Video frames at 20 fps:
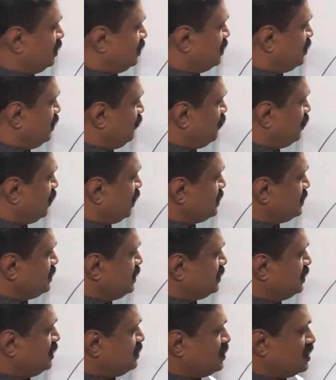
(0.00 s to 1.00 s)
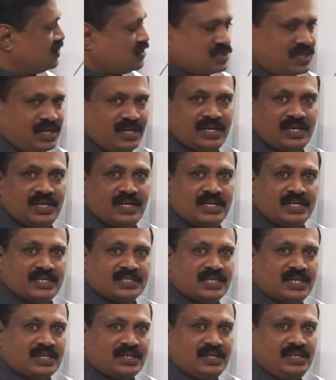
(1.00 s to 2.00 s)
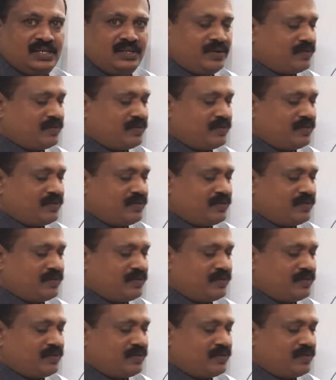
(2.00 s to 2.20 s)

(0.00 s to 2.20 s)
If you consider this as a circle,